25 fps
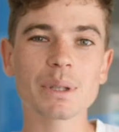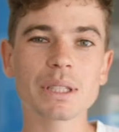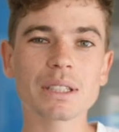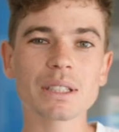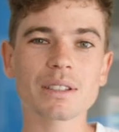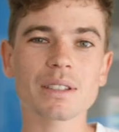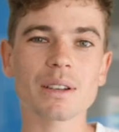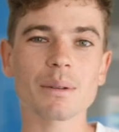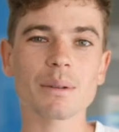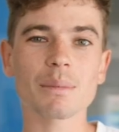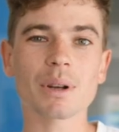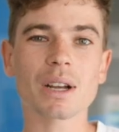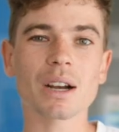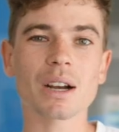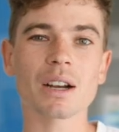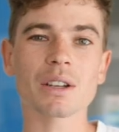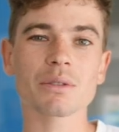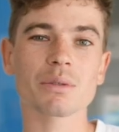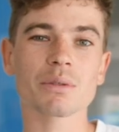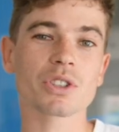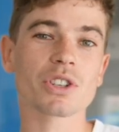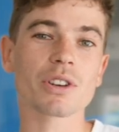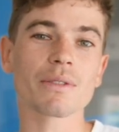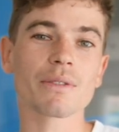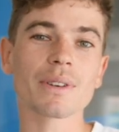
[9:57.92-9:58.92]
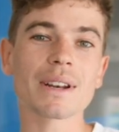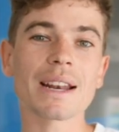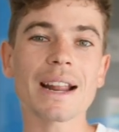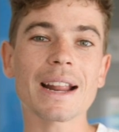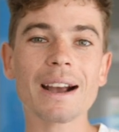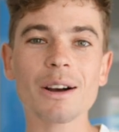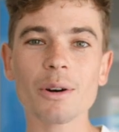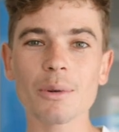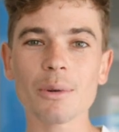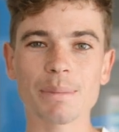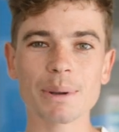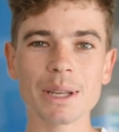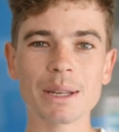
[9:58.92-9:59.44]
been some cars which have
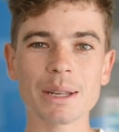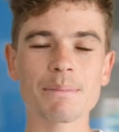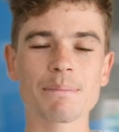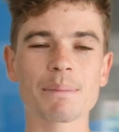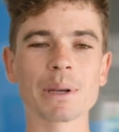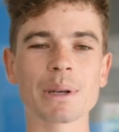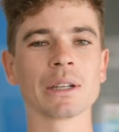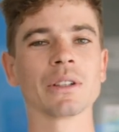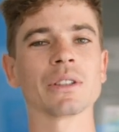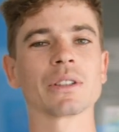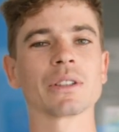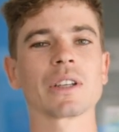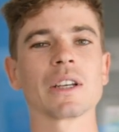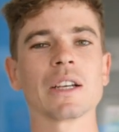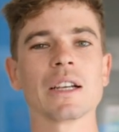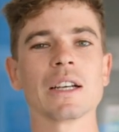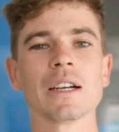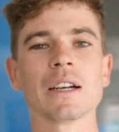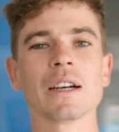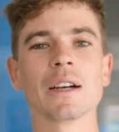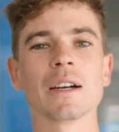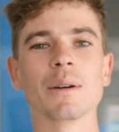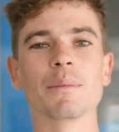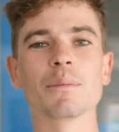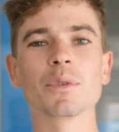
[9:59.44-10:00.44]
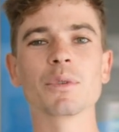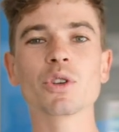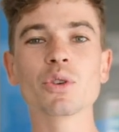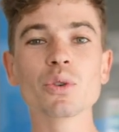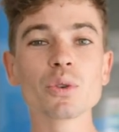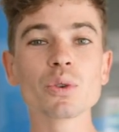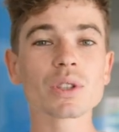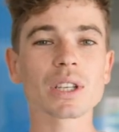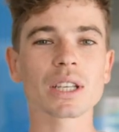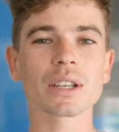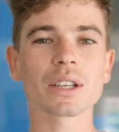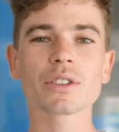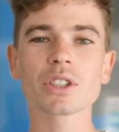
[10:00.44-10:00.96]
now been built um,
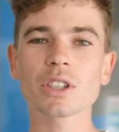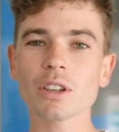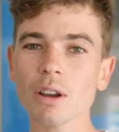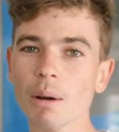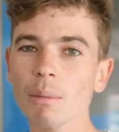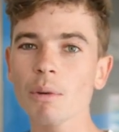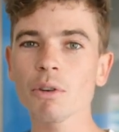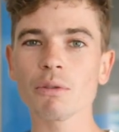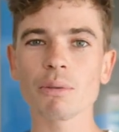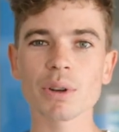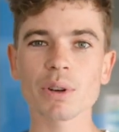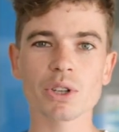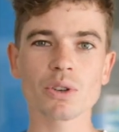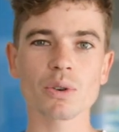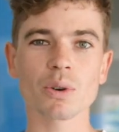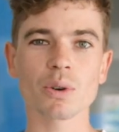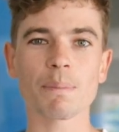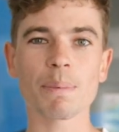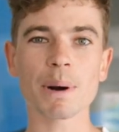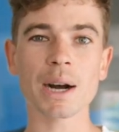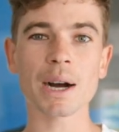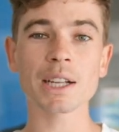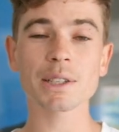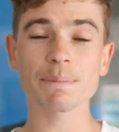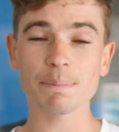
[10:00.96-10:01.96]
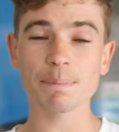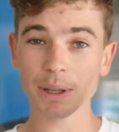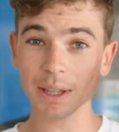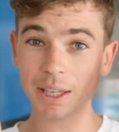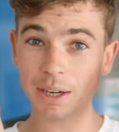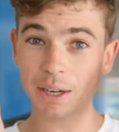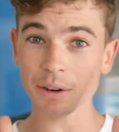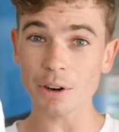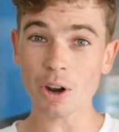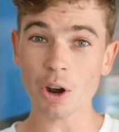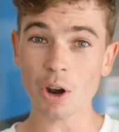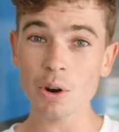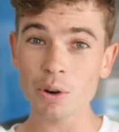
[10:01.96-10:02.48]
using some original parts, but
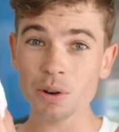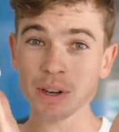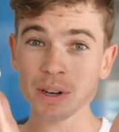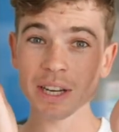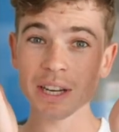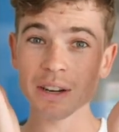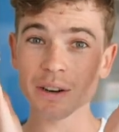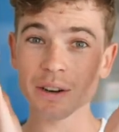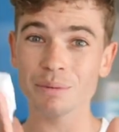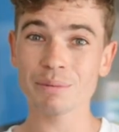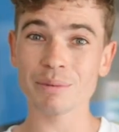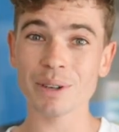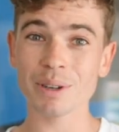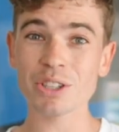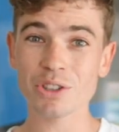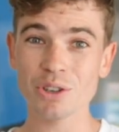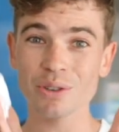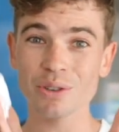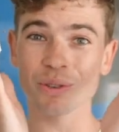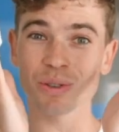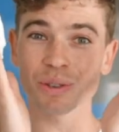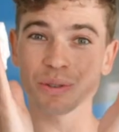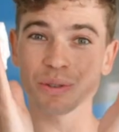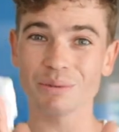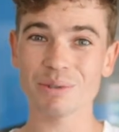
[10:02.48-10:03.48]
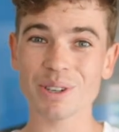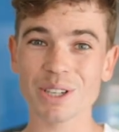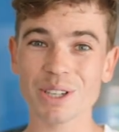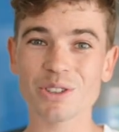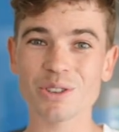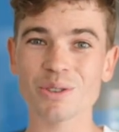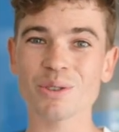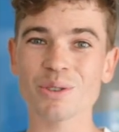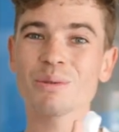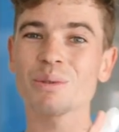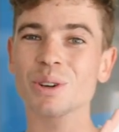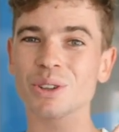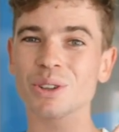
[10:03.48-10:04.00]
the only original, original